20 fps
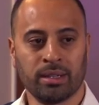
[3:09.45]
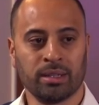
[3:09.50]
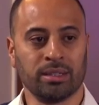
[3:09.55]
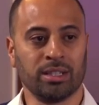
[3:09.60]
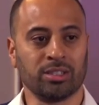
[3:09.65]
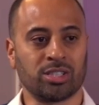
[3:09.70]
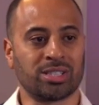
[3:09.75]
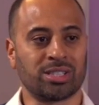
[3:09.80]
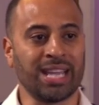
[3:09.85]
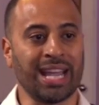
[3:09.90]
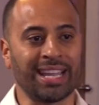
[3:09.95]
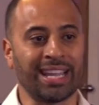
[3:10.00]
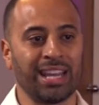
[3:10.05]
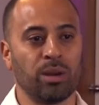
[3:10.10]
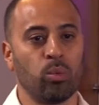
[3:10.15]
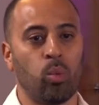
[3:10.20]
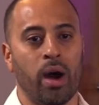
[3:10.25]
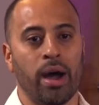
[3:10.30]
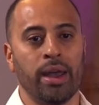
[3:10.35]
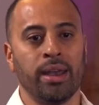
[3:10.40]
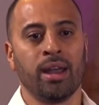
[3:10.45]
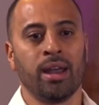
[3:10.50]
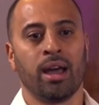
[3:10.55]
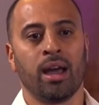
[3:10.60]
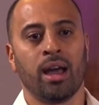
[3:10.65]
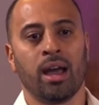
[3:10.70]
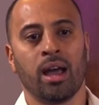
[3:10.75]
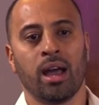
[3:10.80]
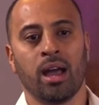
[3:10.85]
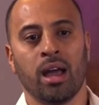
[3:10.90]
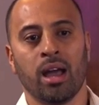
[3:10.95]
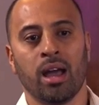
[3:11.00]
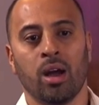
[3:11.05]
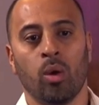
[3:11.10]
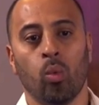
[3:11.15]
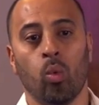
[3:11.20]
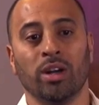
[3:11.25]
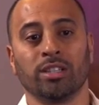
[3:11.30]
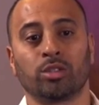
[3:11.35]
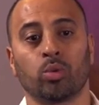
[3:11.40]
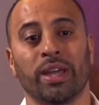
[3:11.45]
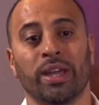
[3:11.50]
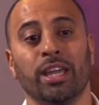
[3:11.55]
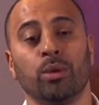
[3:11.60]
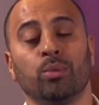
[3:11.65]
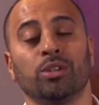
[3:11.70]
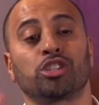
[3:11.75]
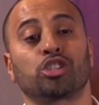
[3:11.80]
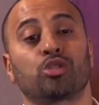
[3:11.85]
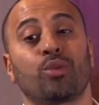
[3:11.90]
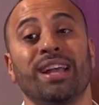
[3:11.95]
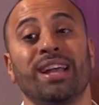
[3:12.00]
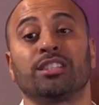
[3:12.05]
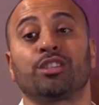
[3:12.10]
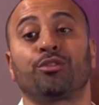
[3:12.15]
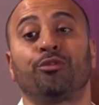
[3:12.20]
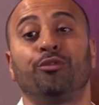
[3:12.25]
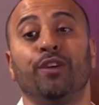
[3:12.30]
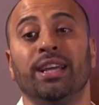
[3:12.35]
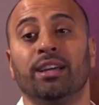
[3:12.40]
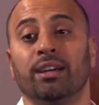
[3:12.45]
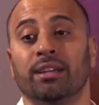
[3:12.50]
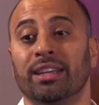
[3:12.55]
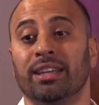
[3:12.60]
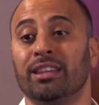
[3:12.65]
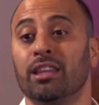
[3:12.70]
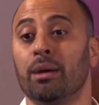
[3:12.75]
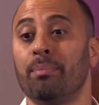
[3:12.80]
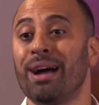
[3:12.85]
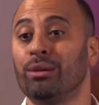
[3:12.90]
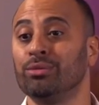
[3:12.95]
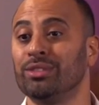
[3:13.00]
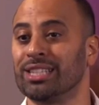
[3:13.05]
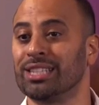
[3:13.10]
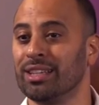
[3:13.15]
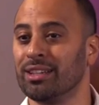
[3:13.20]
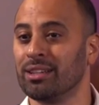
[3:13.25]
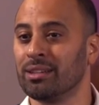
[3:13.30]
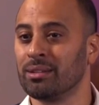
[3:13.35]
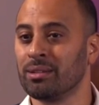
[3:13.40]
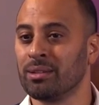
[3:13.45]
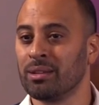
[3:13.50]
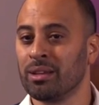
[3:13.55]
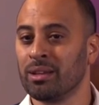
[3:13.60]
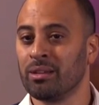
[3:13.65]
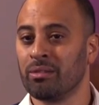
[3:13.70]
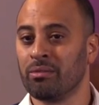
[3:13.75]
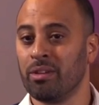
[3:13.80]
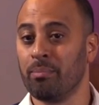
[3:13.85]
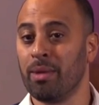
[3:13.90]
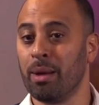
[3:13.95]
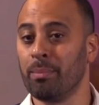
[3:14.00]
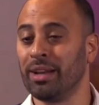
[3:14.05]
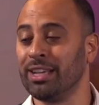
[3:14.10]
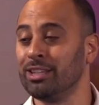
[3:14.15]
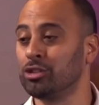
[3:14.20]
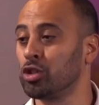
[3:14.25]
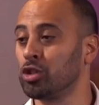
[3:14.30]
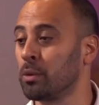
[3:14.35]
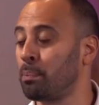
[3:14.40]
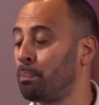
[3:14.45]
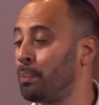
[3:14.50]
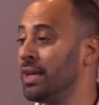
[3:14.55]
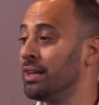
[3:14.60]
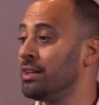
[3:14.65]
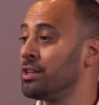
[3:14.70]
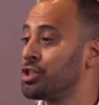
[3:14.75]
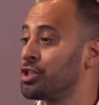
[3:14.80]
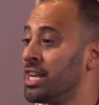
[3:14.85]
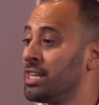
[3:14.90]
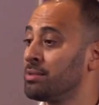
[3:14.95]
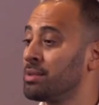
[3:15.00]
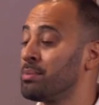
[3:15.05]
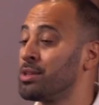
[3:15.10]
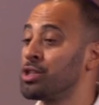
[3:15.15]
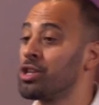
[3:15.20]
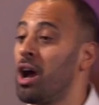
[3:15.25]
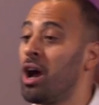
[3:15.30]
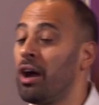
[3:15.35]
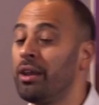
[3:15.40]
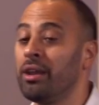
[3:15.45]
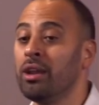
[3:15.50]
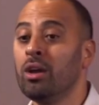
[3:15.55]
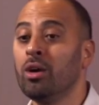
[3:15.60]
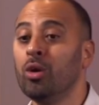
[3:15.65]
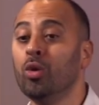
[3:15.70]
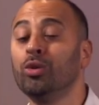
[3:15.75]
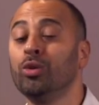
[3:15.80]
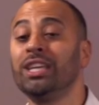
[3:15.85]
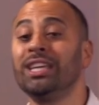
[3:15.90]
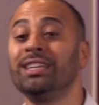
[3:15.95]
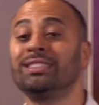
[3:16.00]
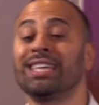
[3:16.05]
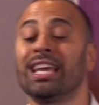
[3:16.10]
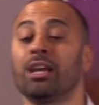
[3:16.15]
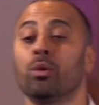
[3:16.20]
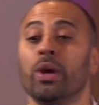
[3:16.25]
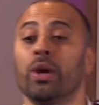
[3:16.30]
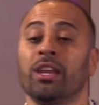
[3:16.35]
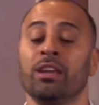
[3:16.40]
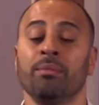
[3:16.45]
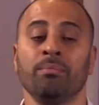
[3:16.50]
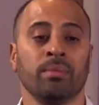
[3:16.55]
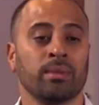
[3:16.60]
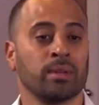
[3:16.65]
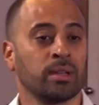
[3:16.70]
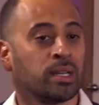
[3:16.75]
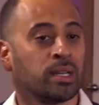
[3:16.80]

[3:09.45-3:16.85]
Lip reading: The second one was when he was transfigured in the mountain. Remember, he took Peter, James, and John. Who did he take with him?